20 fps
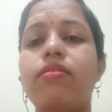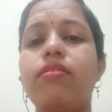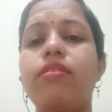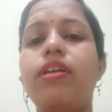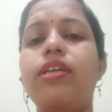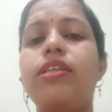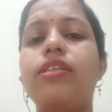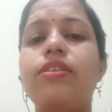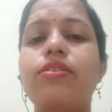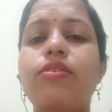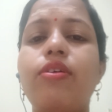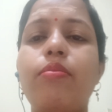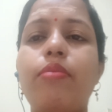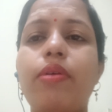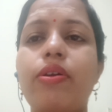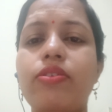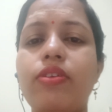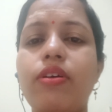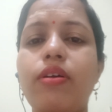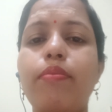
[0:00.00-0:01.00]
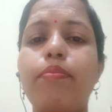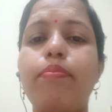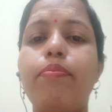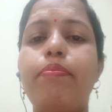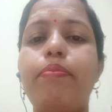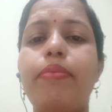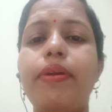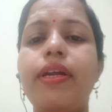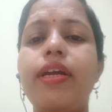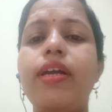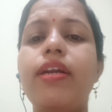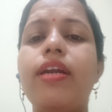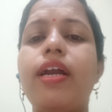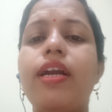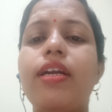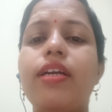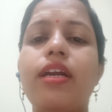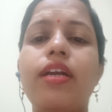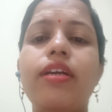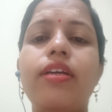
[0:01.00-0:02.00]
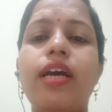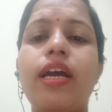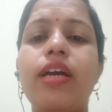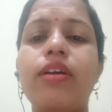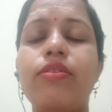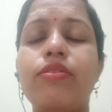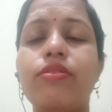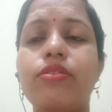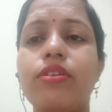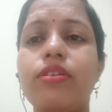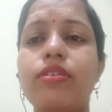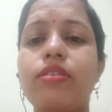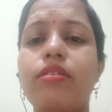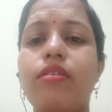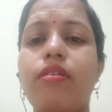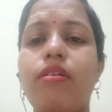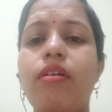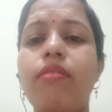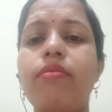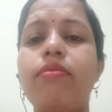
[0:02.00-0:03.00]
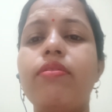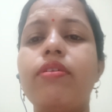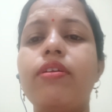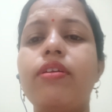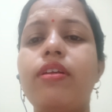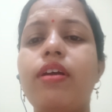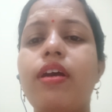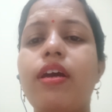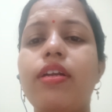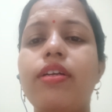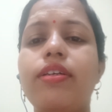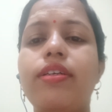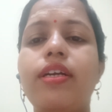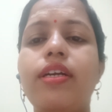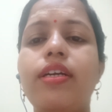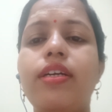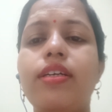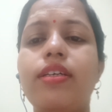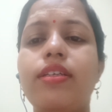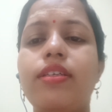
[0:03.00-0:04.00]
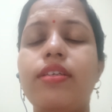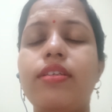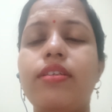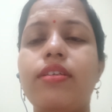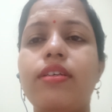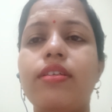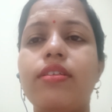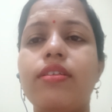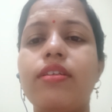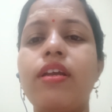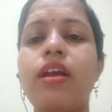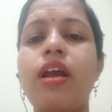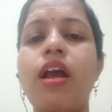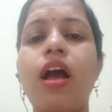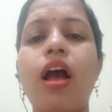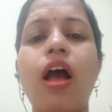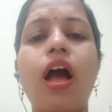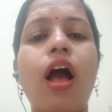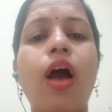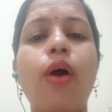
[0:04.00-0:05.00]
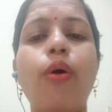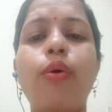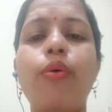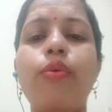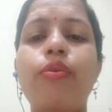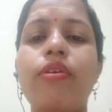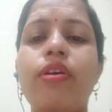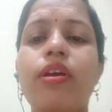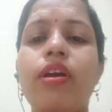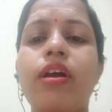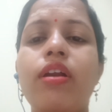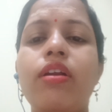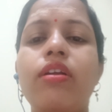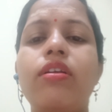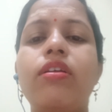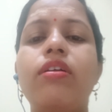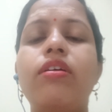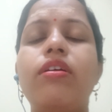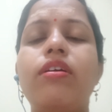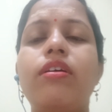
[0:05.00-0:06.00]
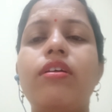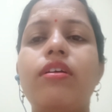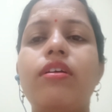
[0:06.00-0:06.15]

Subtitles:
let's know about the prenatal diagnosis of inherited diseases. How uh, we can